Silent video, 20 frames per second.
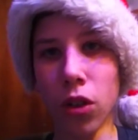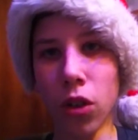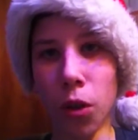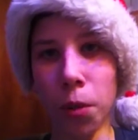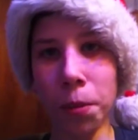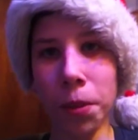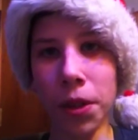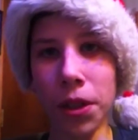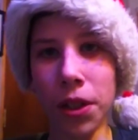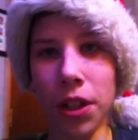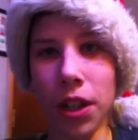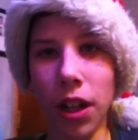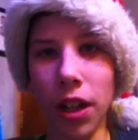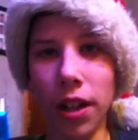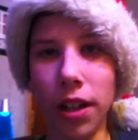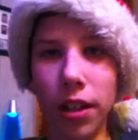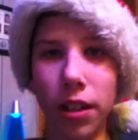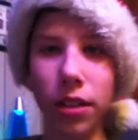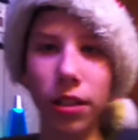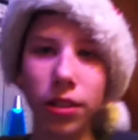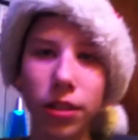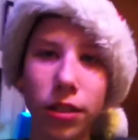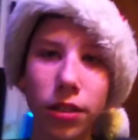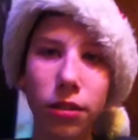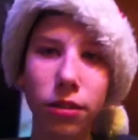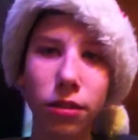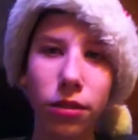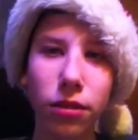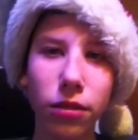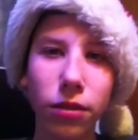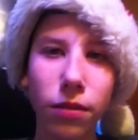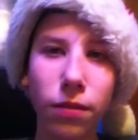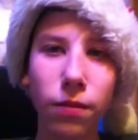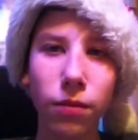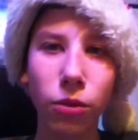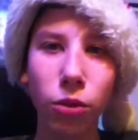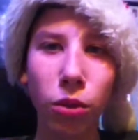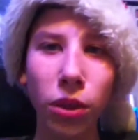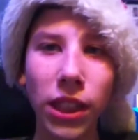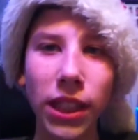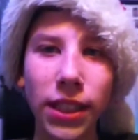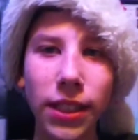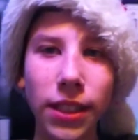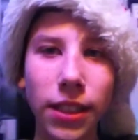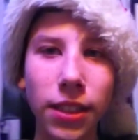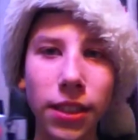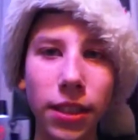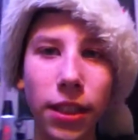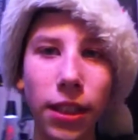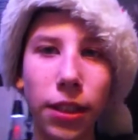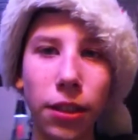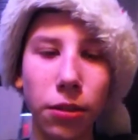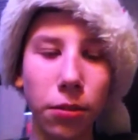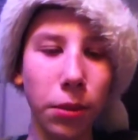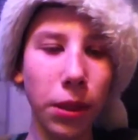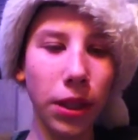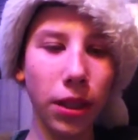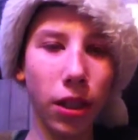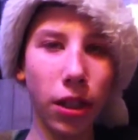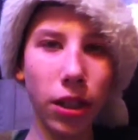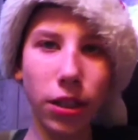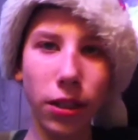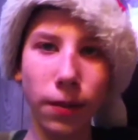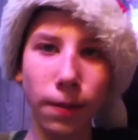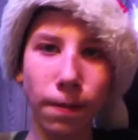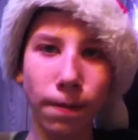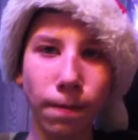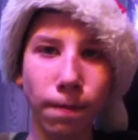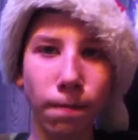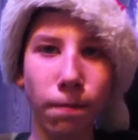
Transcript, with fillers: Hope your uh, 2016 will be awesome.